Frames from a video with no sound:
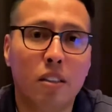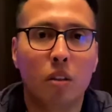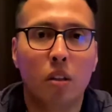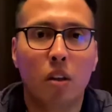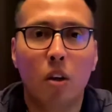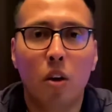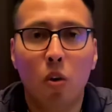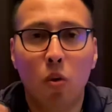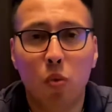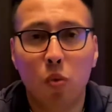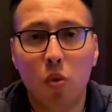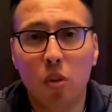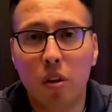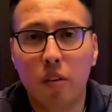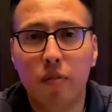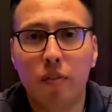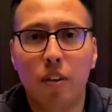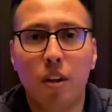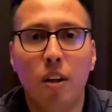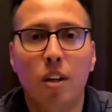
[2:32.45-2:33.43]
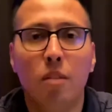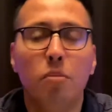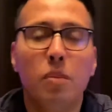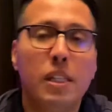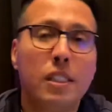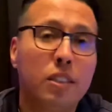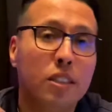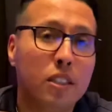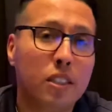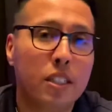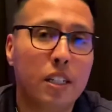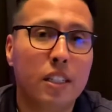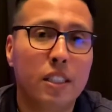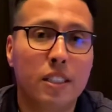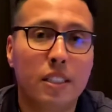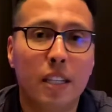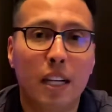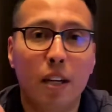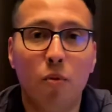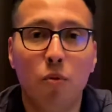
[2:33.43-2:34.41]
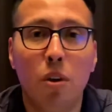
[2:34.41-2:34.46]
Rule of thumb is to set aside
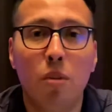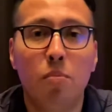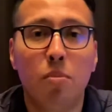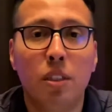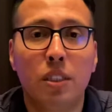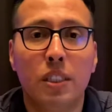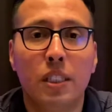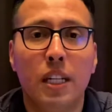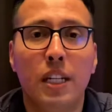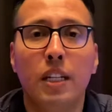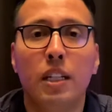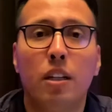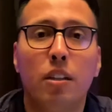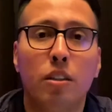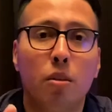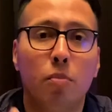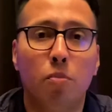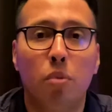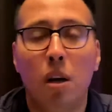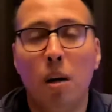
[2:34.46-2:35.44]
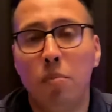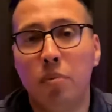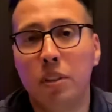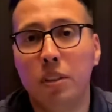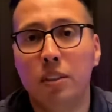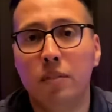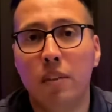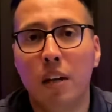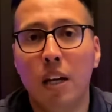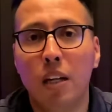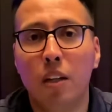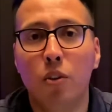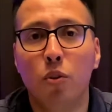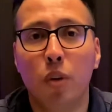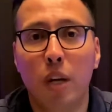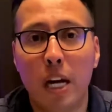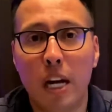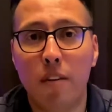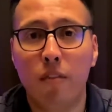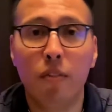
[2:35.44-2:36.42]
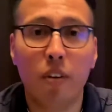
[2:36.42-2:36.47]
1% of the property's value
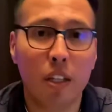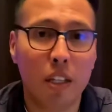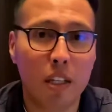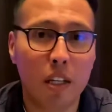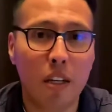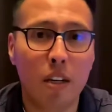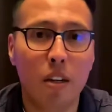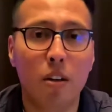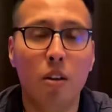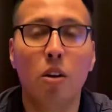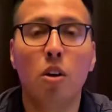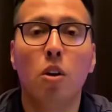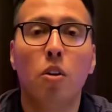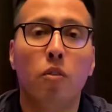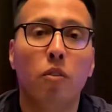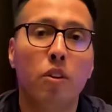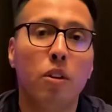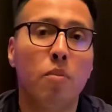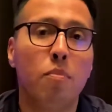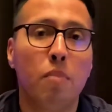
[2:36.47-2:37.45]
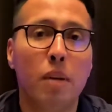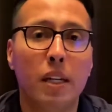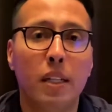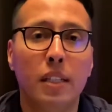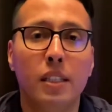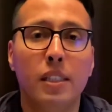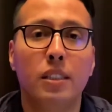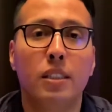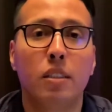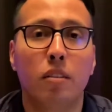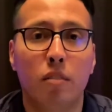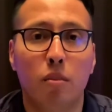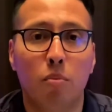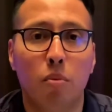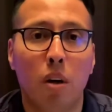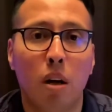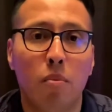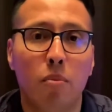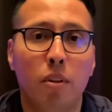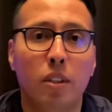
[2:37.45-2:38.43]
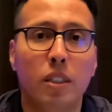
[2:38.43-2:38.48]
every year for the maintenance of the property.